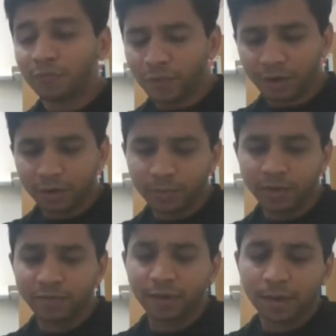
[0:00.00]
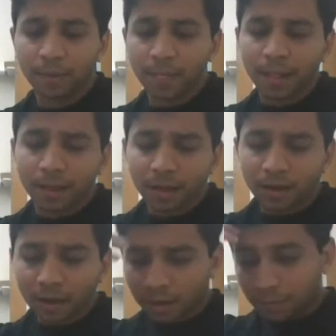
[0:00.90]
very briefly,
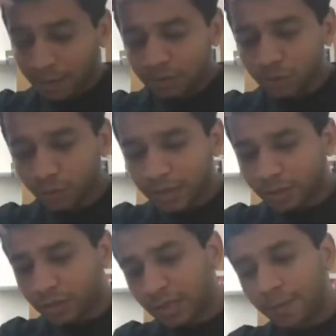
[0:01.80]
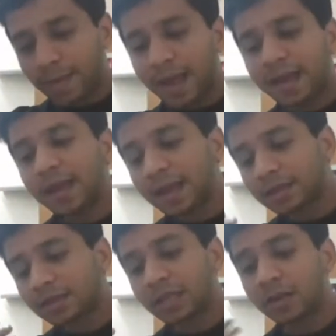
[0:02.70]
uh, but do mention them,
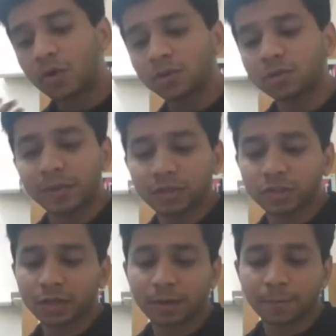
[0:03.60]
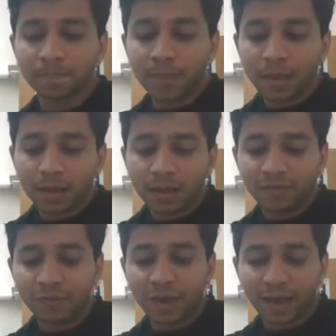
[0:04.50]
and then also mention
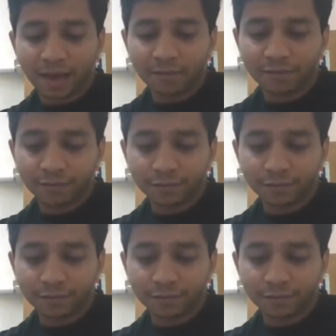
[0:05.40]
if you have